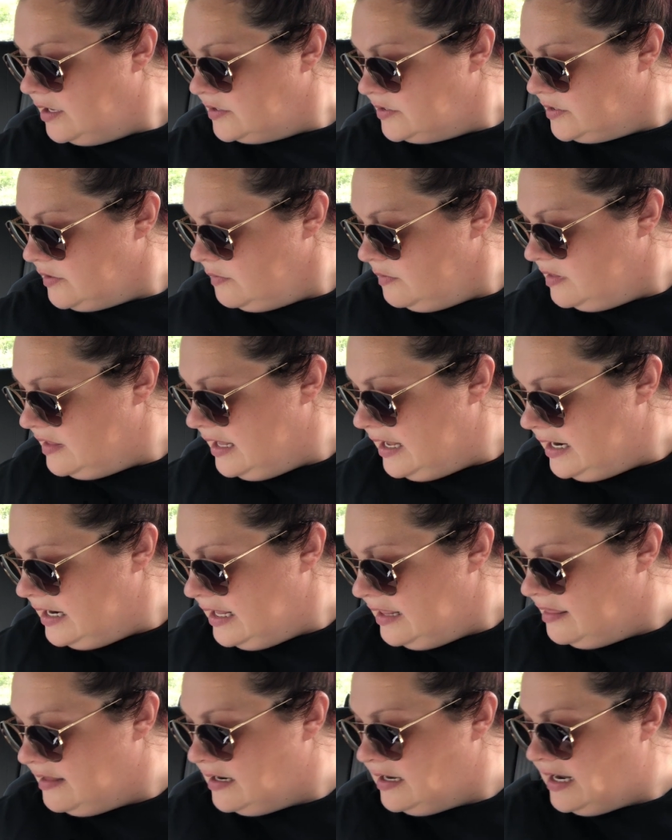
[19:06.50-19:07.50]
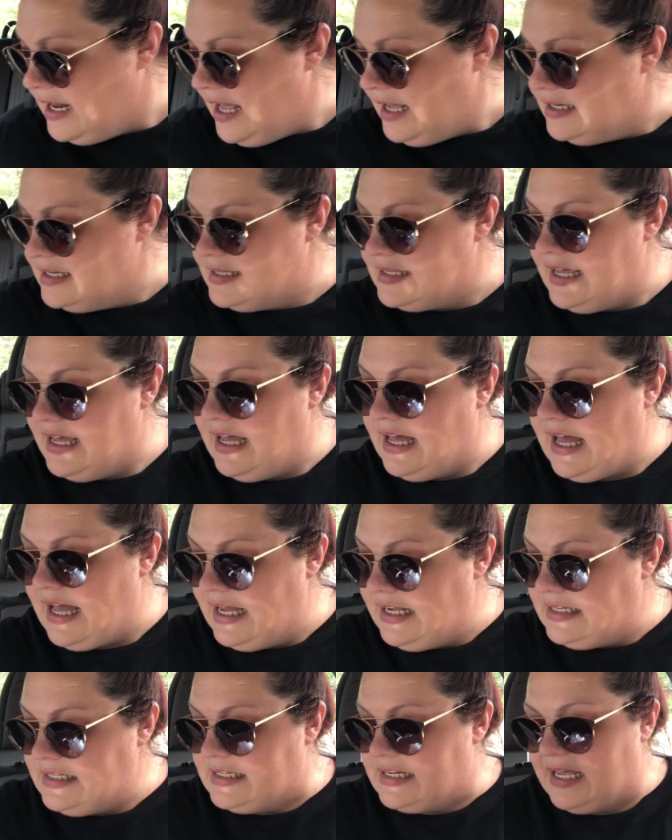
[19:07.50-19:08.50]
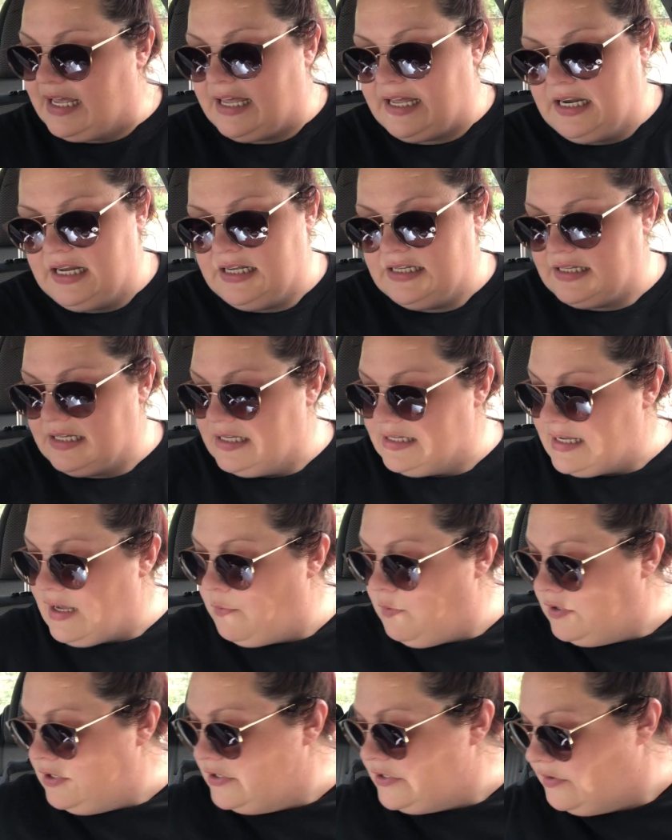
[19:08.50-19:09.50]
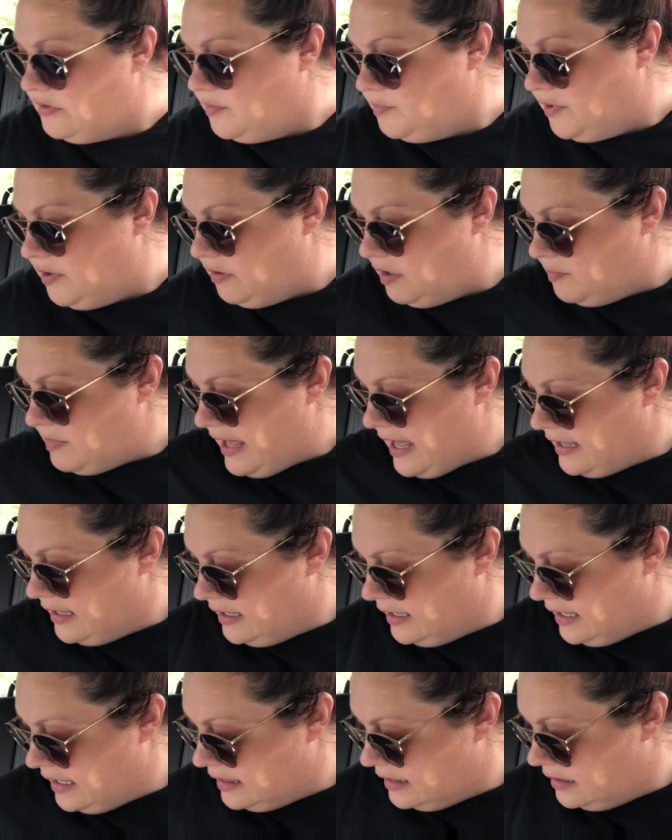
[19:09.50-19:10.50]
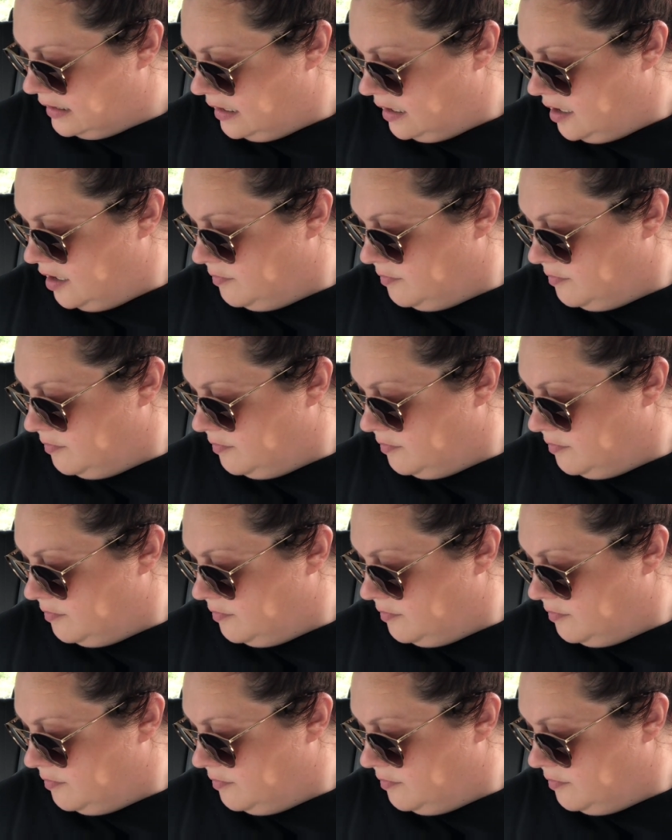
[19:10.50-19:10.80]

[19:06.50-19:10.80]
So then the next thing I did is because I want to do the beauty bag again